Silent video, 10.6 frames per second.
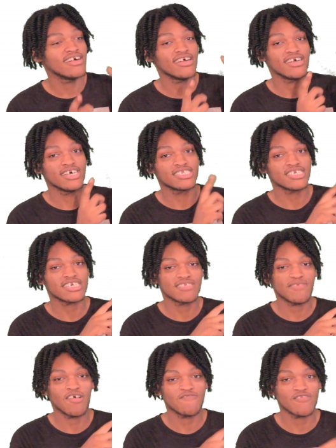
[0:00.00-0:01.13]
Uh, check them
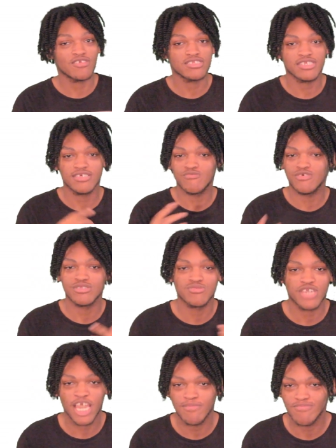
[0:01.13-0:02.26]
out first. They're the ones who
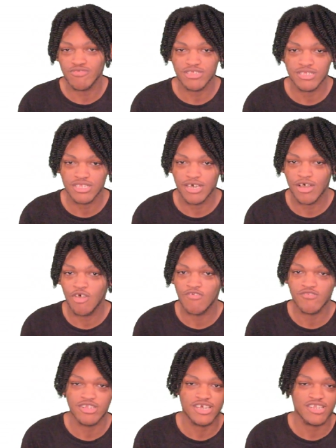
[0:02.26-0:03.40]
came up with this uh,
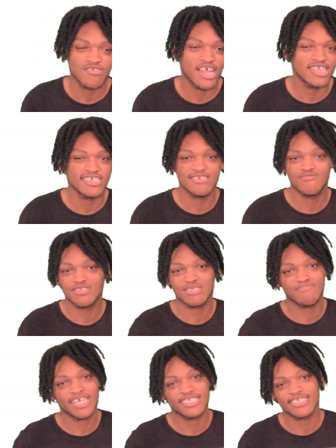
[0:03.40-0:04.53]
over and under idea, which is
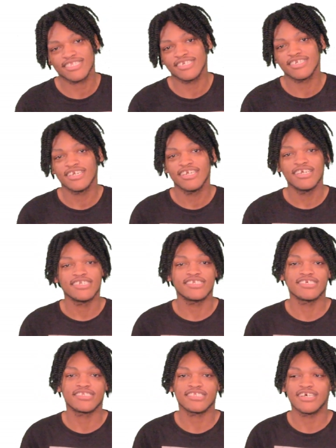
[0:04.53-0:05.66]
basically
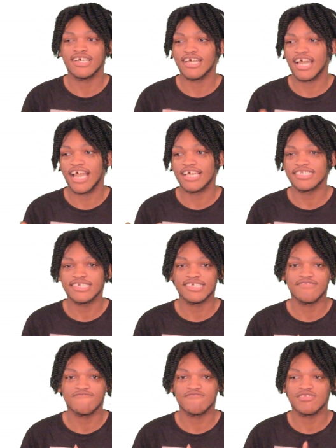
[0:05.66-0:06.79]
just uh, asking
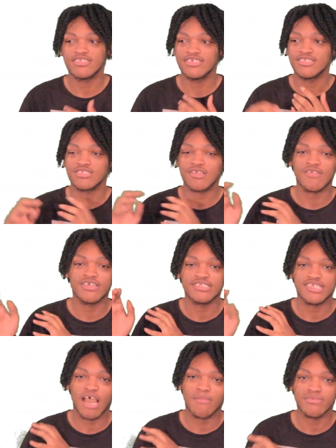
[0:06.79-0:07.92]
if these certain
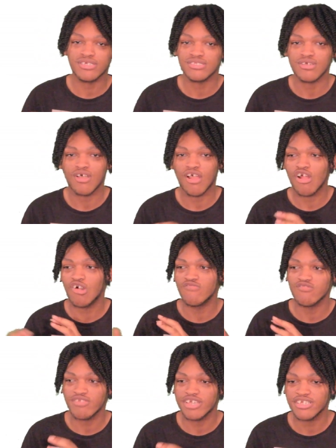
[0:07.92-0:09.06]
topics are
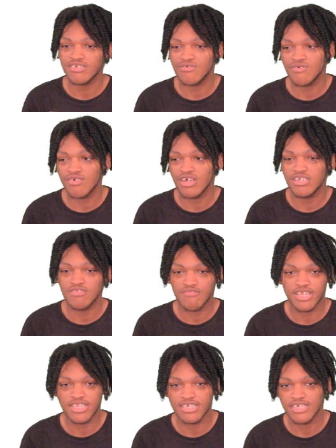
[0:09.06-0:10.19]
overrated or
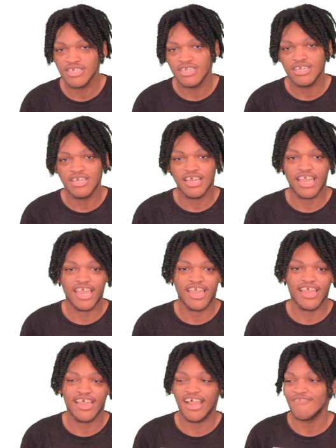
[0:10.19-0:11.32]
underrated.
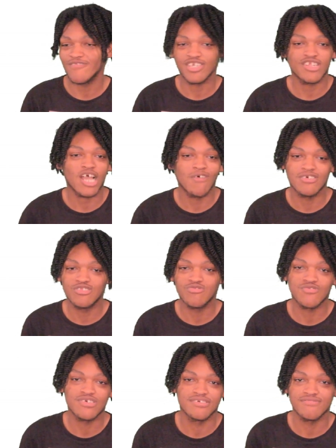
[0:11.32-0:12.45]
And I figured I would do
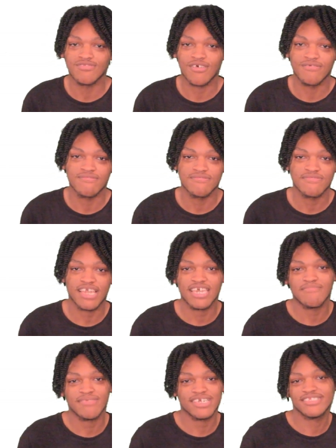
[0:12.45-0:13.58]
it, you know,
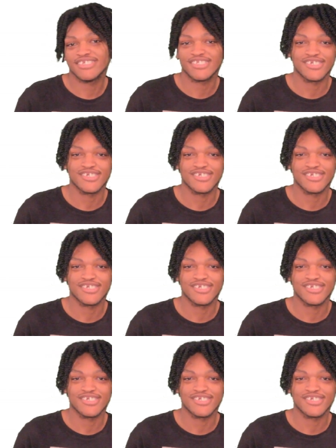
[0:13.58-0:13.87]
anime edition.